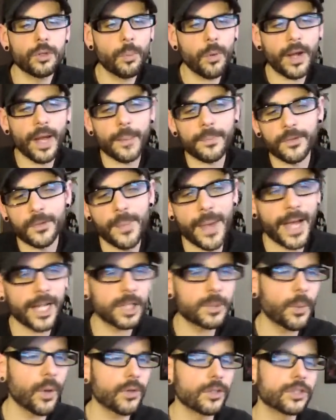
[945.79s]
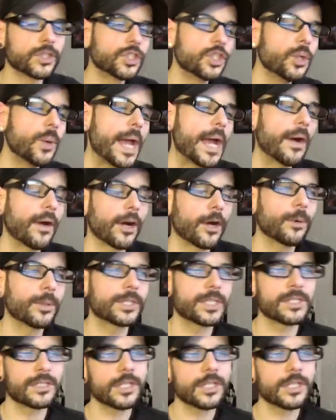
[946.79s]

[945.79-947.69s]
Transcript: You bring up Smash Brothers 2, Eric, which is